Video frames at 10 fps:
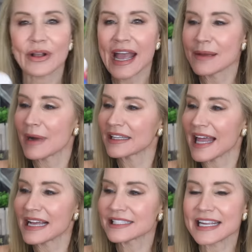Okay, my
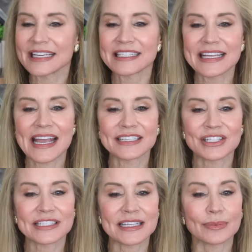last
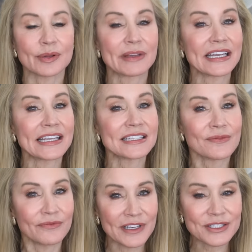anti-aging supplement
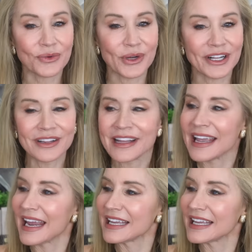is fish oil,